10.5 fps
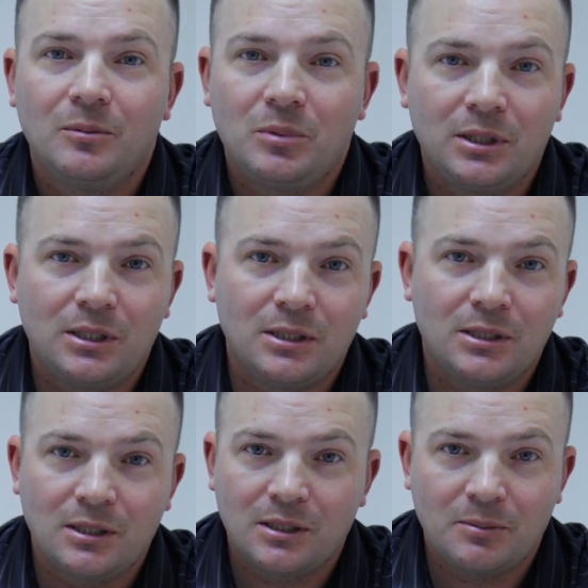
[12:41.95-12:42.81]

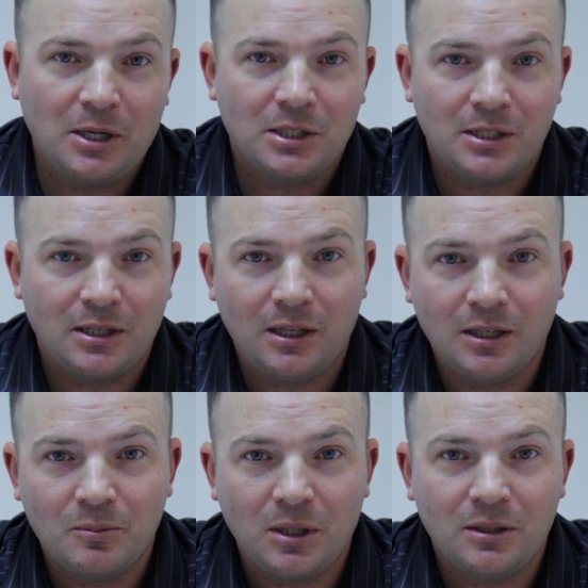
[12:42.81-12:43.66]
please smash that
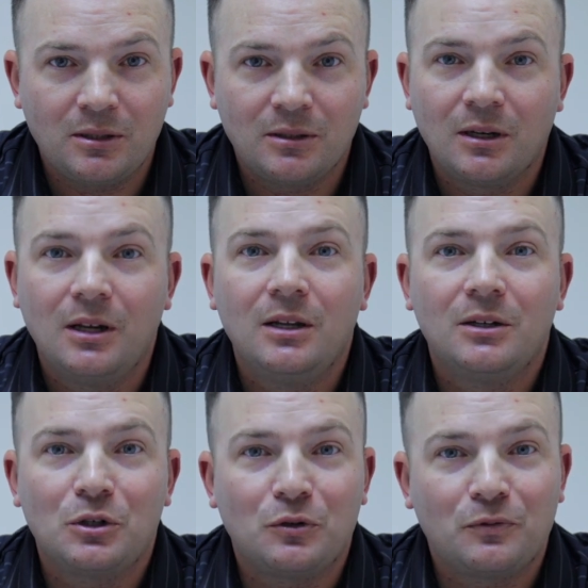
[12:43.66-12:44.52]
like button.
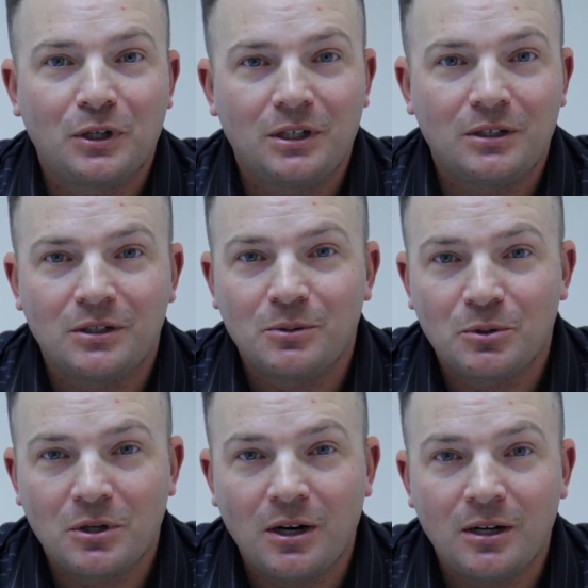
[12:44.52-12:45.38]
Don't forget to
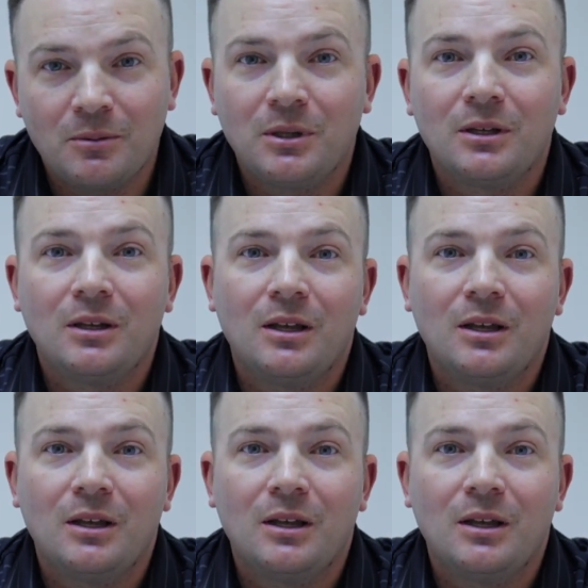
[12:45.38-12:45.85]
subscribe.